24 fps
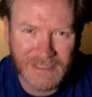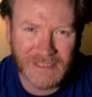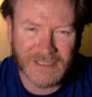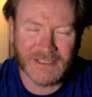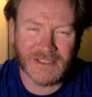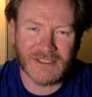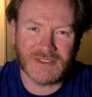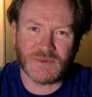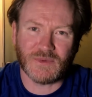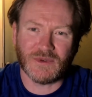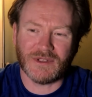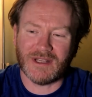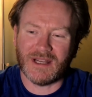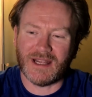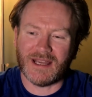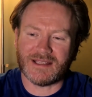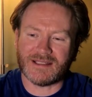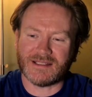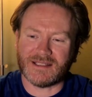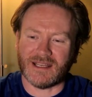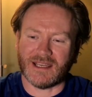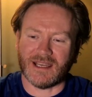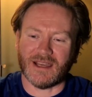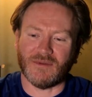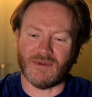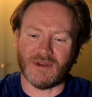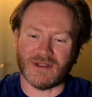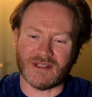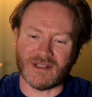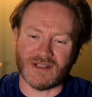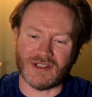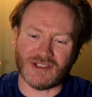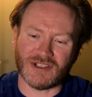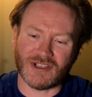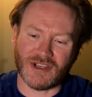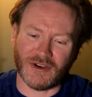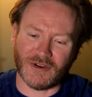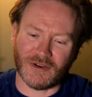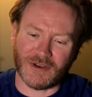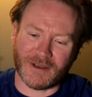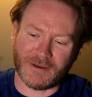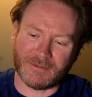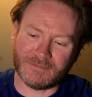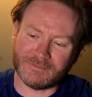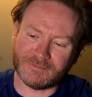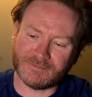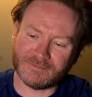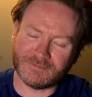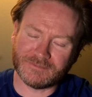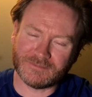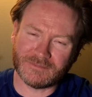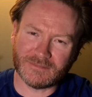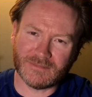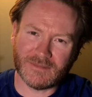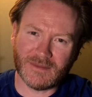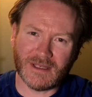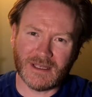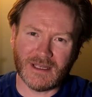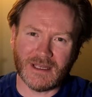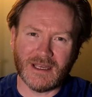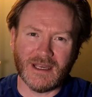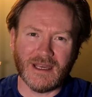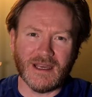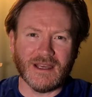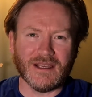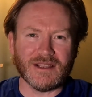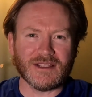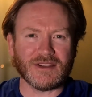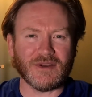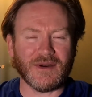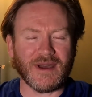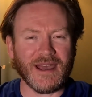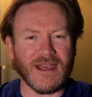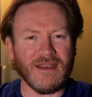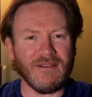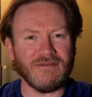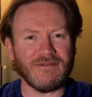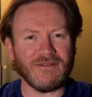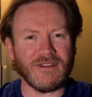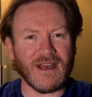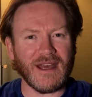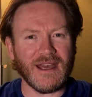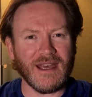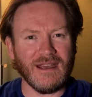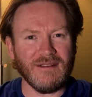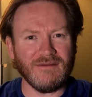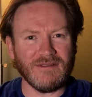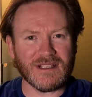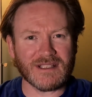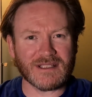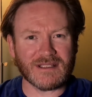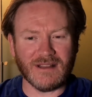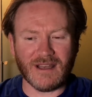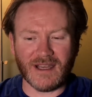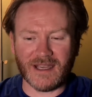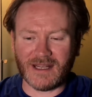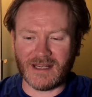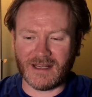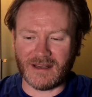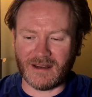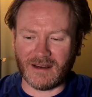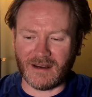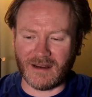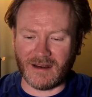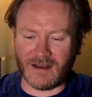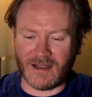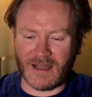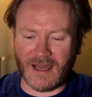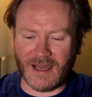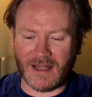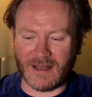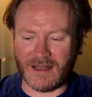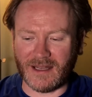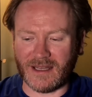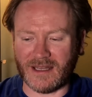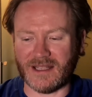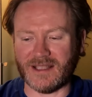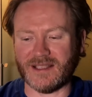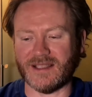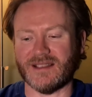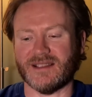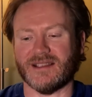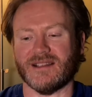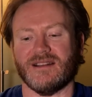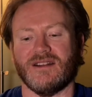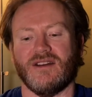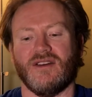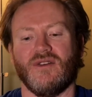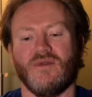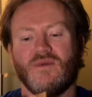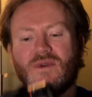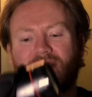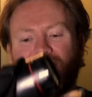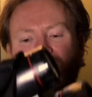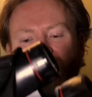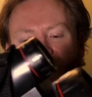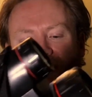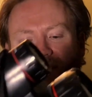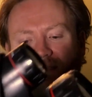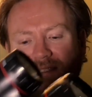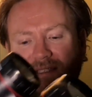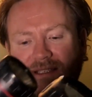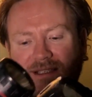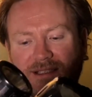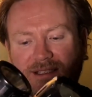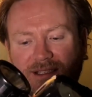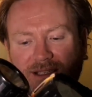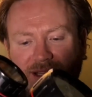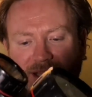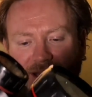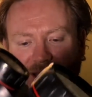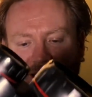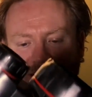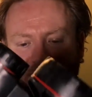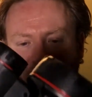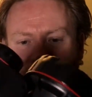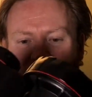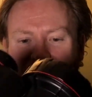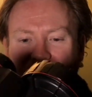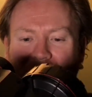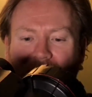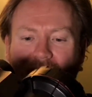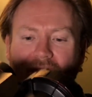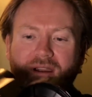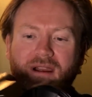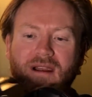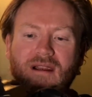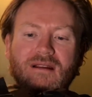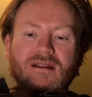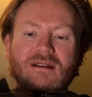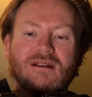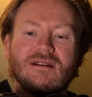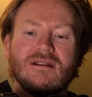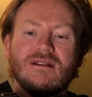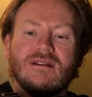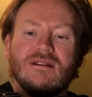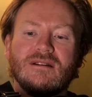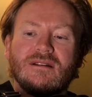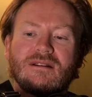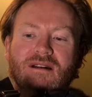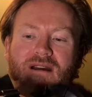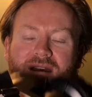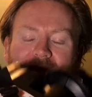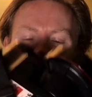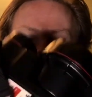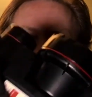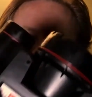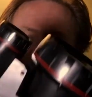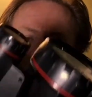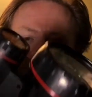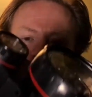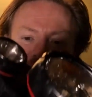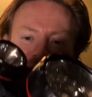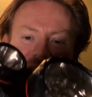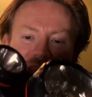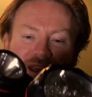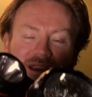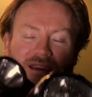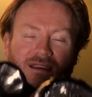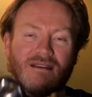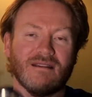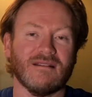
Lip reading: there's one last thing I wanted to show you. So I have this light here, and this is what it is it's a power tank.